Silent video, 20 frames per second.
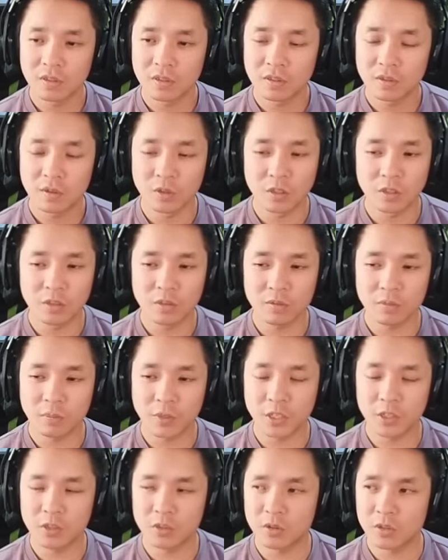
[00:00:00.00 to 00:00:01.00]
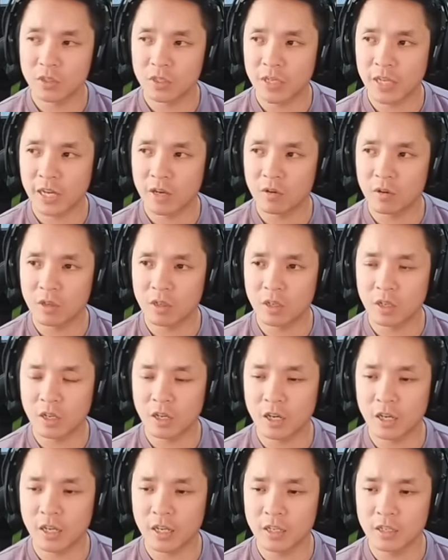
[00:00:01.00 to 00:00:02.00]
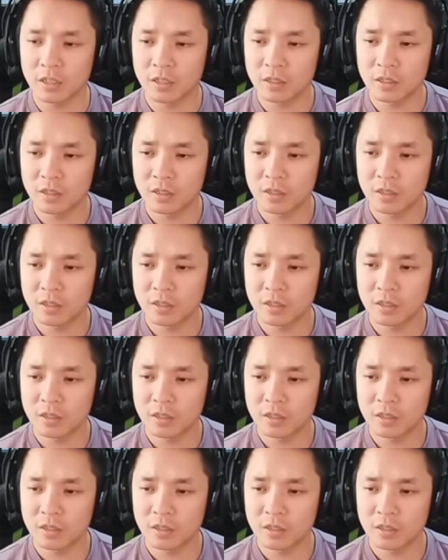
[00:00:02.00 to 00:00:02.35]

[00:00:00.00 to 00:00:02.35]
Well, Beedrill's now online,